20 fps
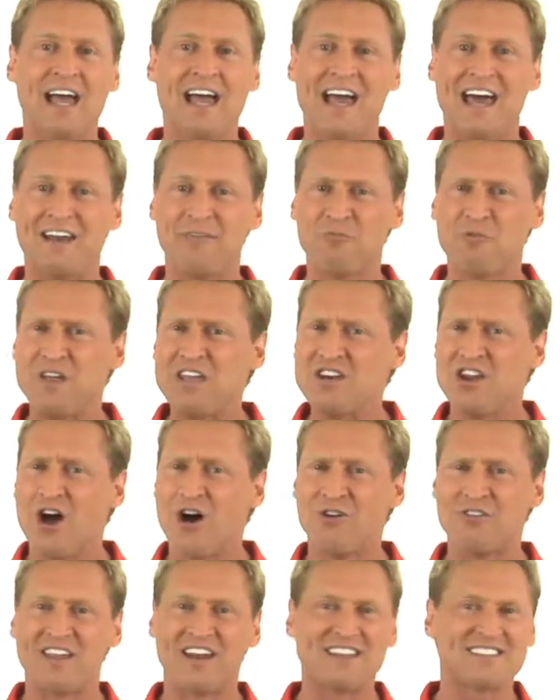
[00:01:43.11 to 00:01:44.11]
and we
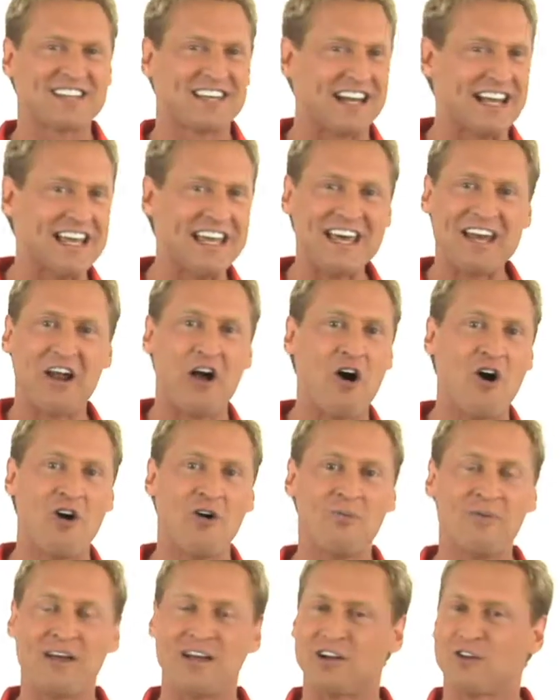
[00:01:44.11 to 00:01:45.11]
know that it's going to hit
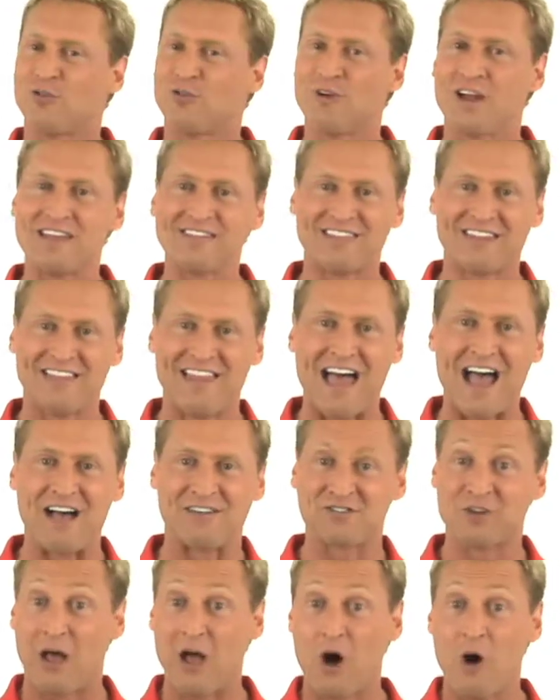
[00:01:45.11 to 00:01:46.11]
home and create the laugh.
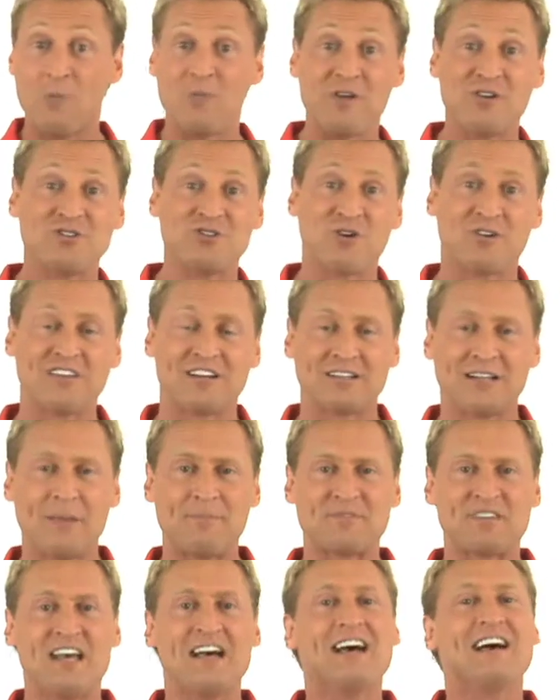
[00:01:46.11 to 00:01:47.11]
So I hope you enjoy the
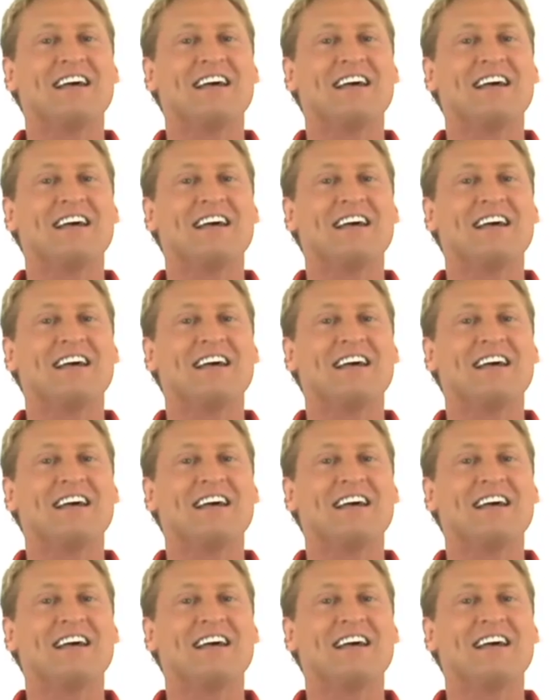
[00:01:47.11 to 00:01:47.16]
clips.